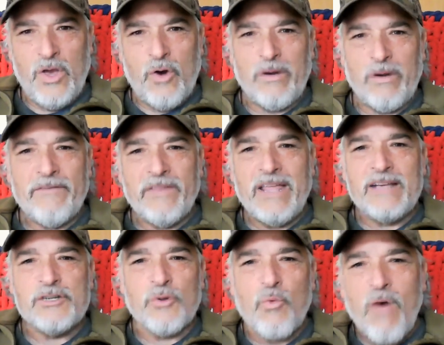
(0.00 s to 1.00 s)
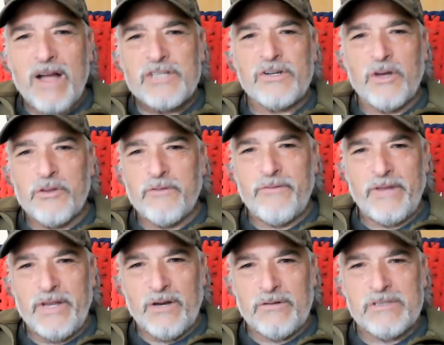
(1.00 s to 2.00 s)
or even as you're watching other
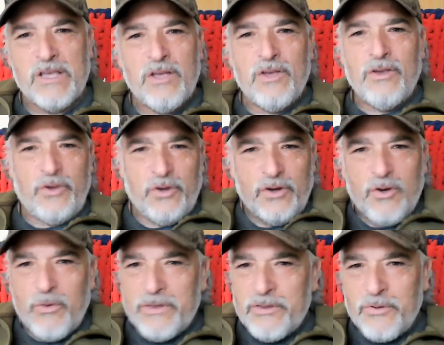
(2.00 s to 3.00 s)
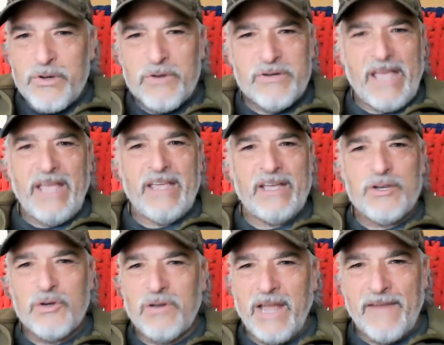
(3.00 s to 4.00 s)
videos, you're going through your day and
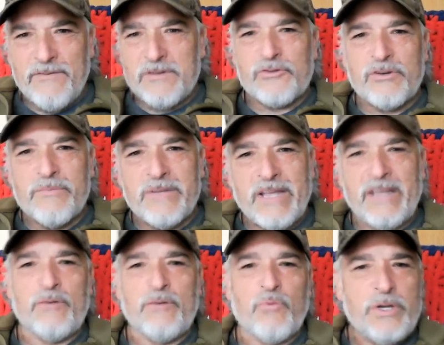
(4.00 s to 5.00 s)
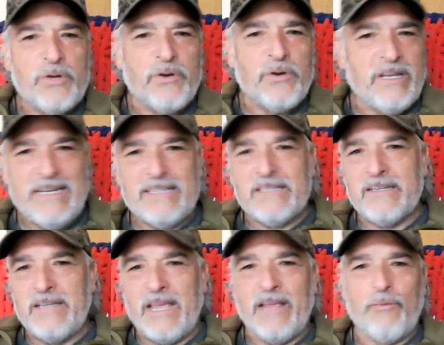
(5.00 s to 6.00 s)
your life discriminating. What are you going to eat
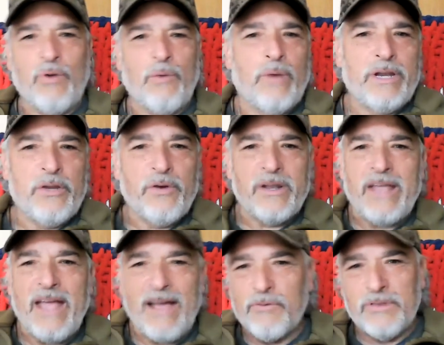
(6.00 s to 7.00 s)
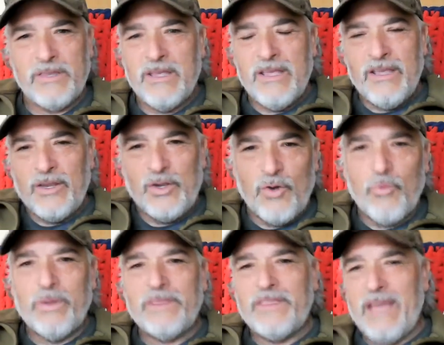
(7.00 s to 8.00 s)
today? What are you going to have with,
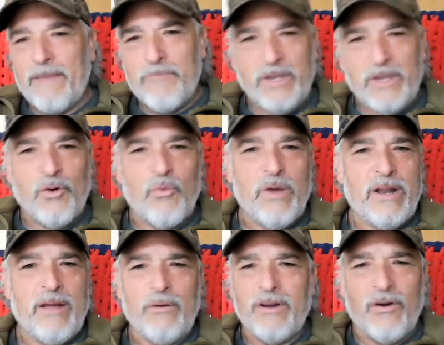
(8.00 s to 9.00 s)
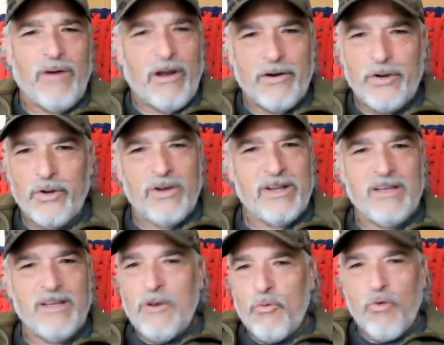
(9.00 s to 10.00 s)
with that meal? What, are you going to
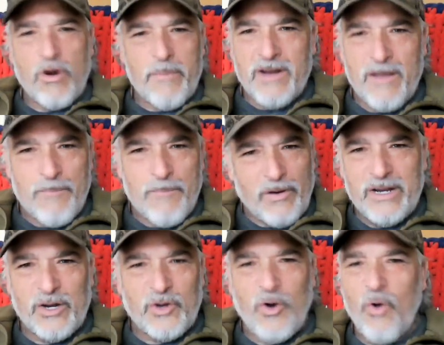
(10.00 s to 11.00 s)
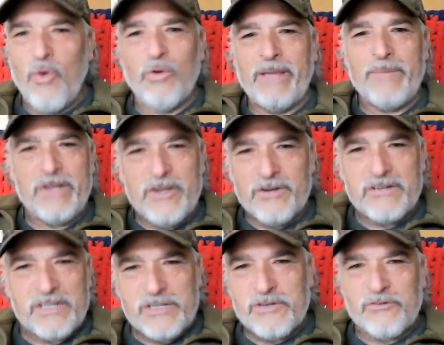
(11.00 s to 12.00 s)
warm it up or eat it cold? I mean, you're
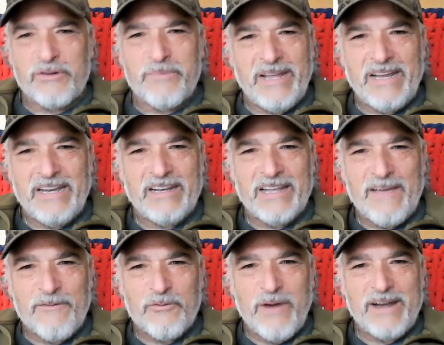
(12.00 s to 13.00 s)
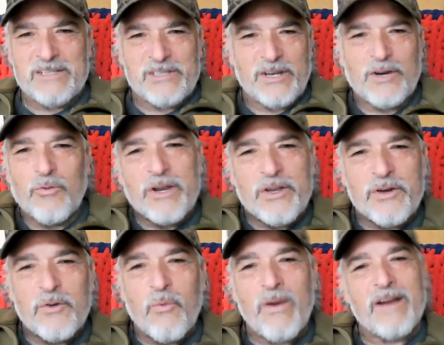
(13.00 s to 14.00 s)
discriminating left, right, and center. What are you
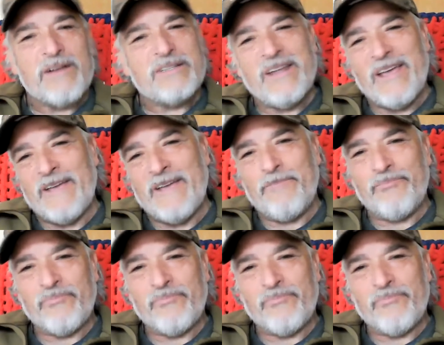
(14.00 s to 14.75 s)
going to wear today?